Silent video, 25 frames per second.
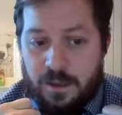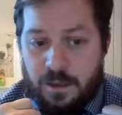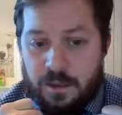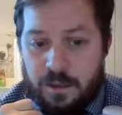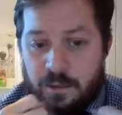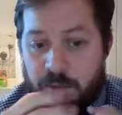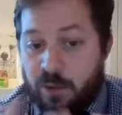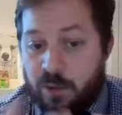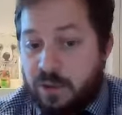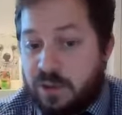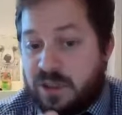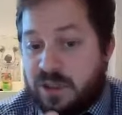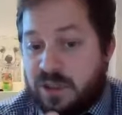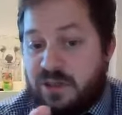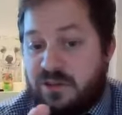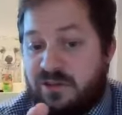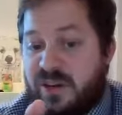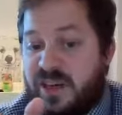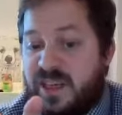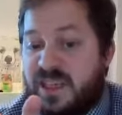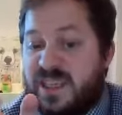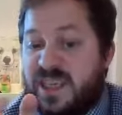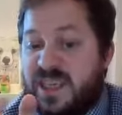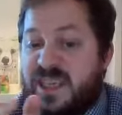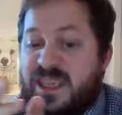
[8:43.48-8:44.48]
The monster
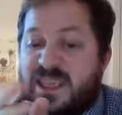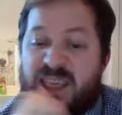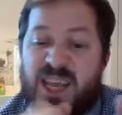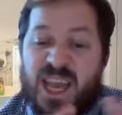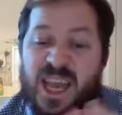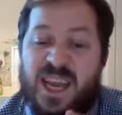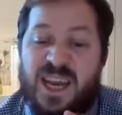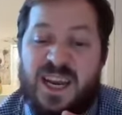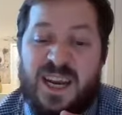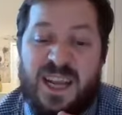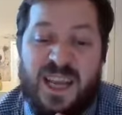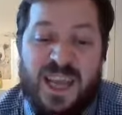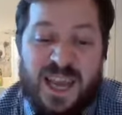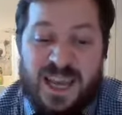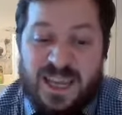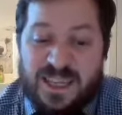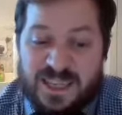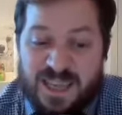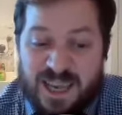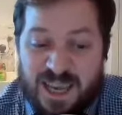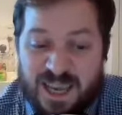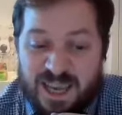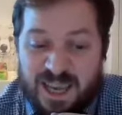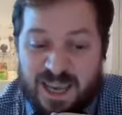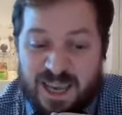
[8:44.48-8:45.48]
is as scaly
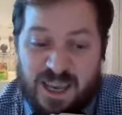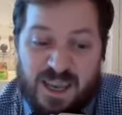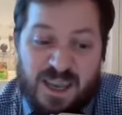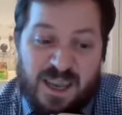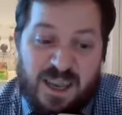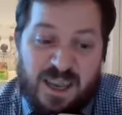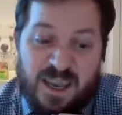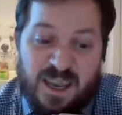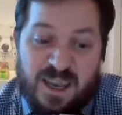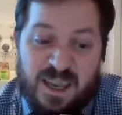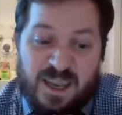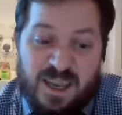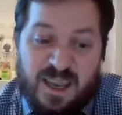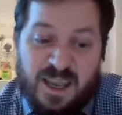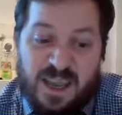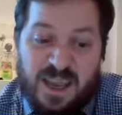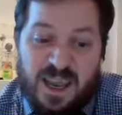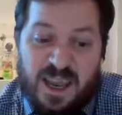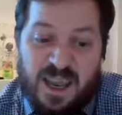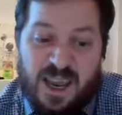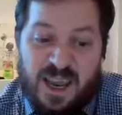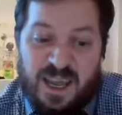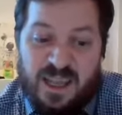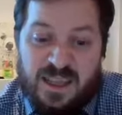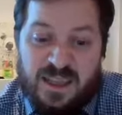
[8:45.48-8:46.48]
as a.
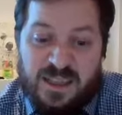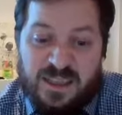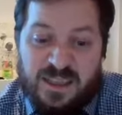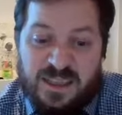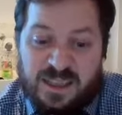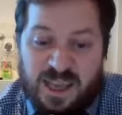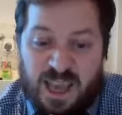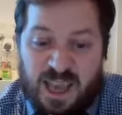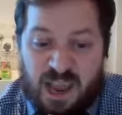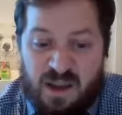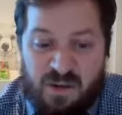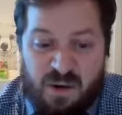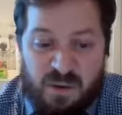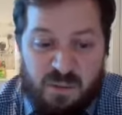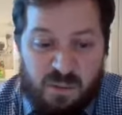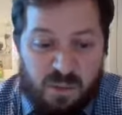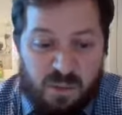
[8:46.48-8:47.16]
And the scary